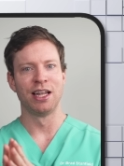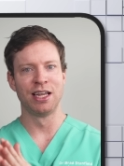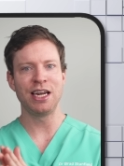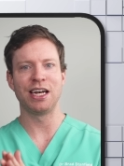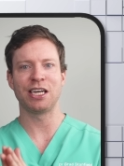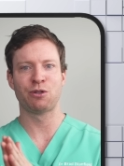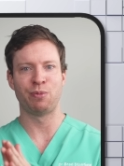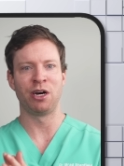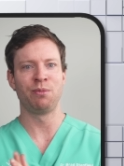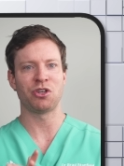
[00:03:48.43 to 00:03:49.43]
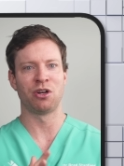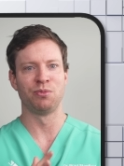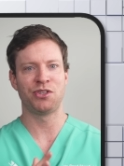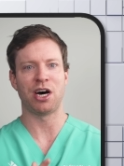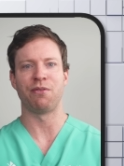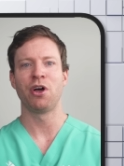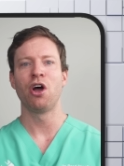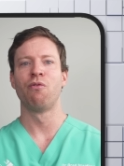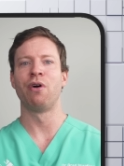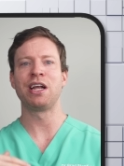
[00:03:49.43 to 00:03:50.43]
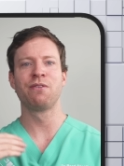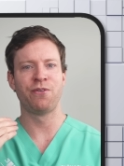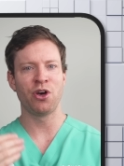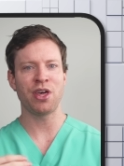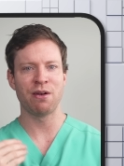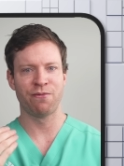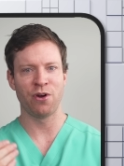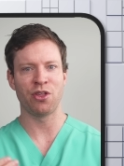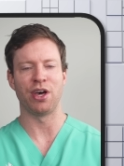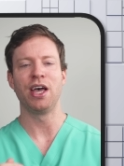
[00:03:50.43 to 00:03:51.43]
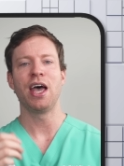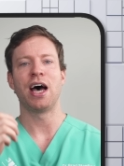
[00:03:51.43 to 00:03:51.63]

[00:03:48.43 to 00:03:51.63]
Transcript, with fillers: Lydiard experiments on himself, running further and further